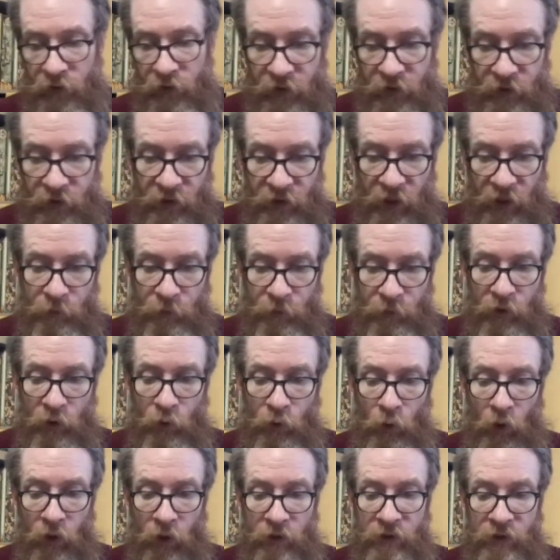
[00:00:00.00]
in terms of the
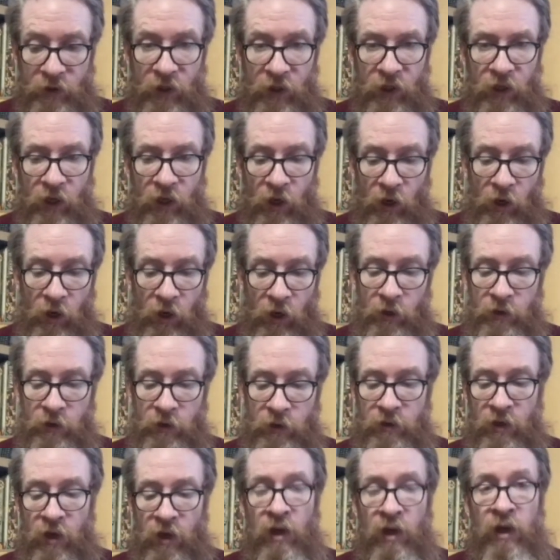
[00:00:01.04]
quality of the cards,